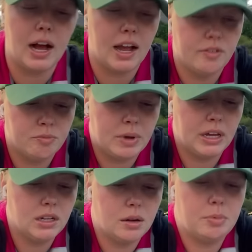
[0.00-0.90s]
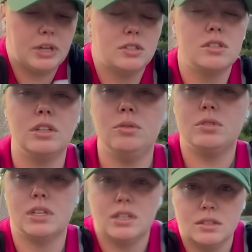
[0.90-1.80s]
I've made up
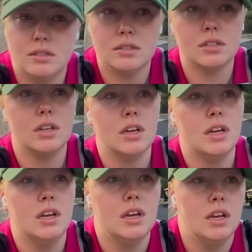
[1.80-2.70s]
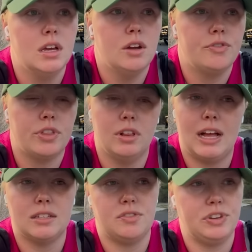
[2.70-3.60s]
excuses for the
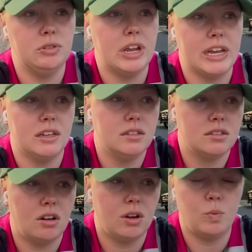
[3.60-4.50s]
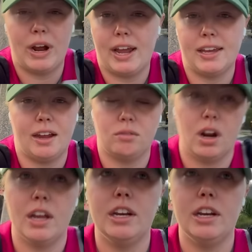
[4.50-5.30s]
last few days on why I can't run.